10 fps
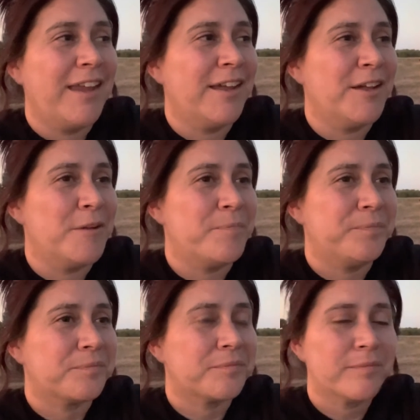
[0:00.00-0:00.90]
um,
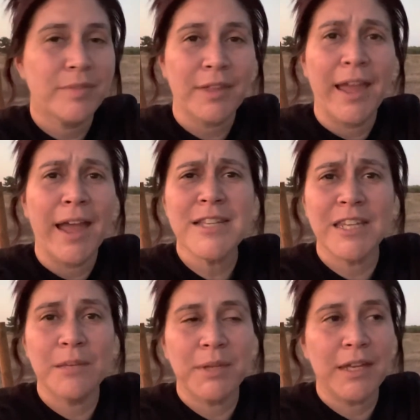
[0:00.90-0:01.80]

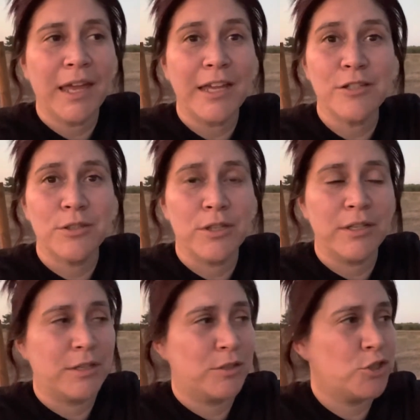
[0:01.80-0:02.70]
asking me, hey,
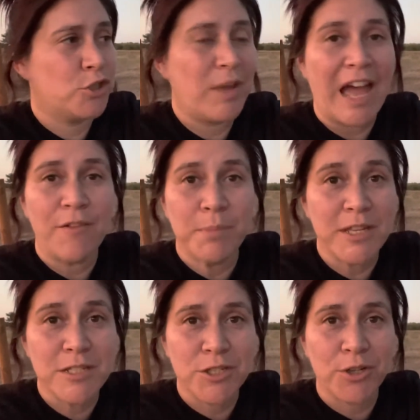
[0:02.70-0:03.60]
do you have a
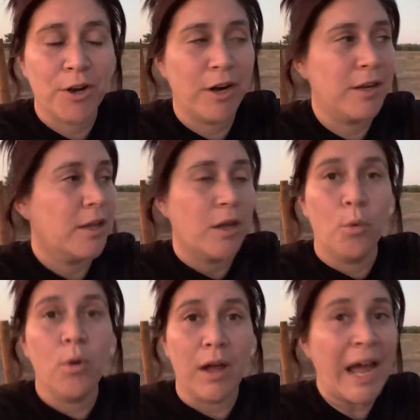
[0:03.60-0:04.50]
business card?
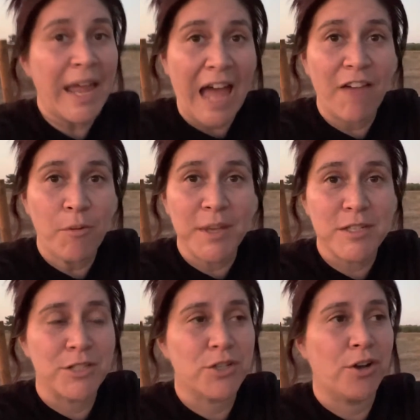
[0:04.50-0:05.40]
Well, I have a
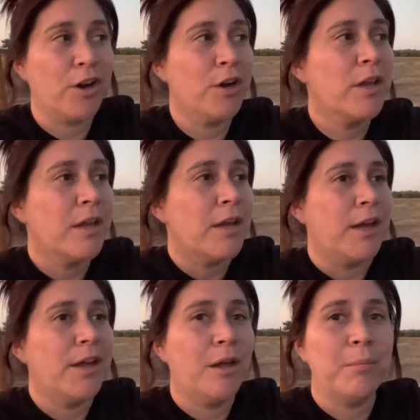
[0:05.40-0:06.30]
business card
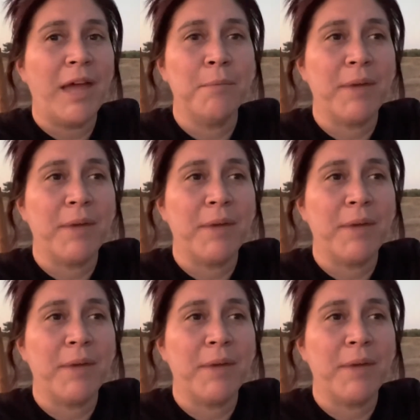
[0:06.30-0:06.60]
um, at my